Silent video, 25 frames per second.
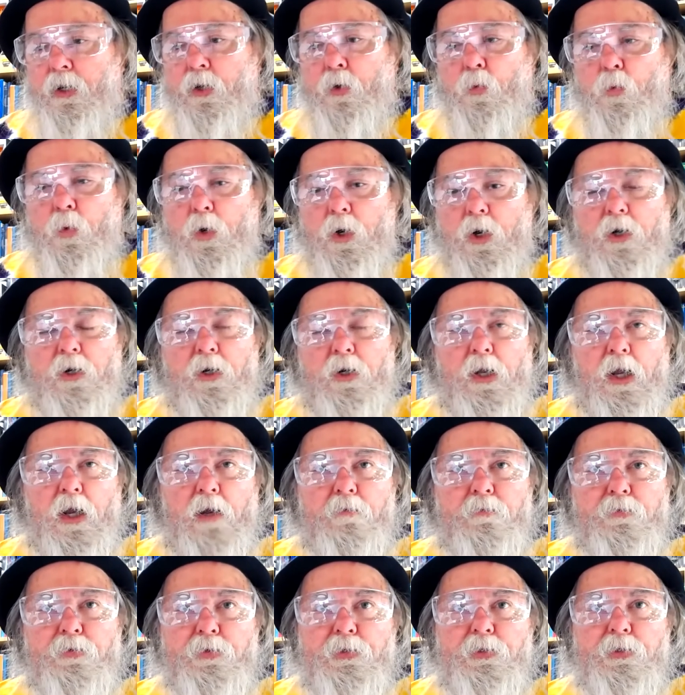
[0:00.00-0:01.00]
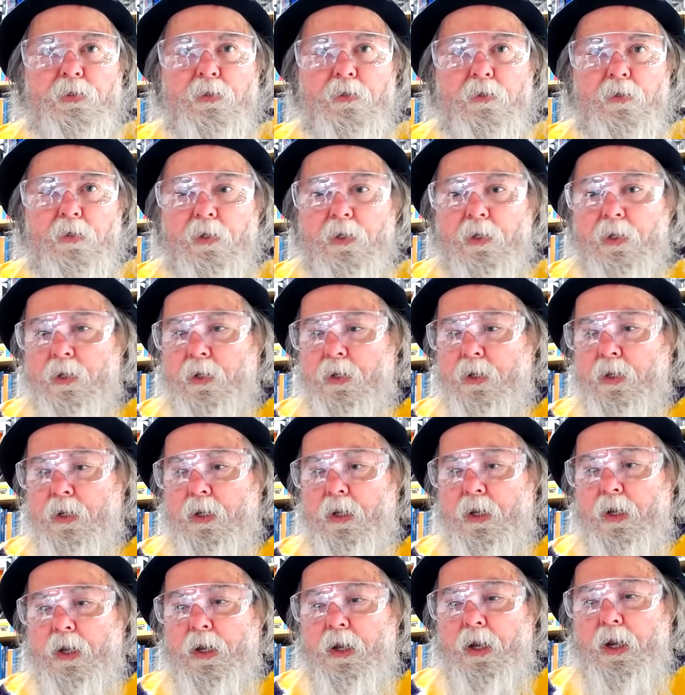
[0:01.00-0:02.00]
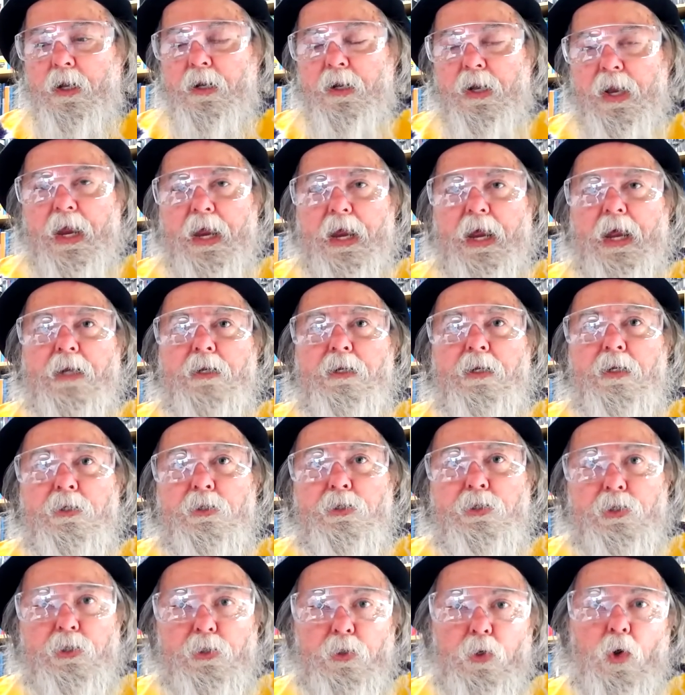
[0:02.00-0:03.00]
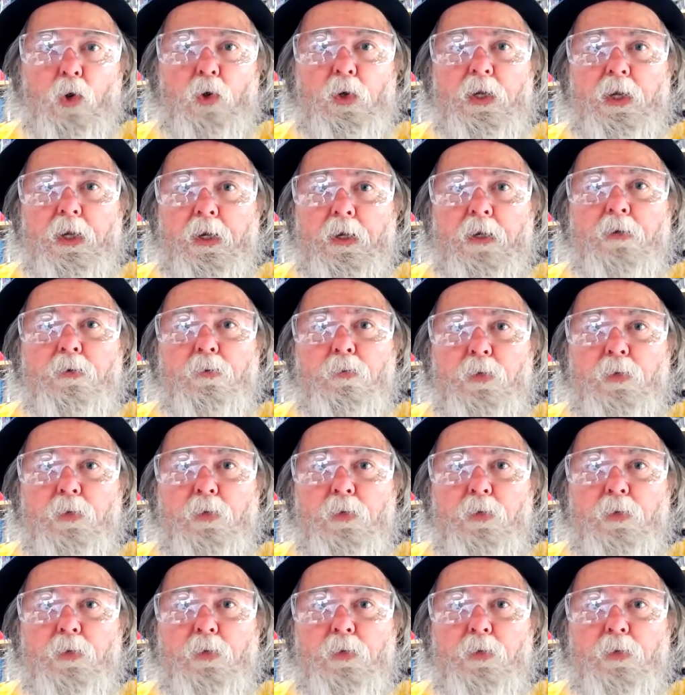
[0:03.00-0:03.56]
wear gloves, and add slowly.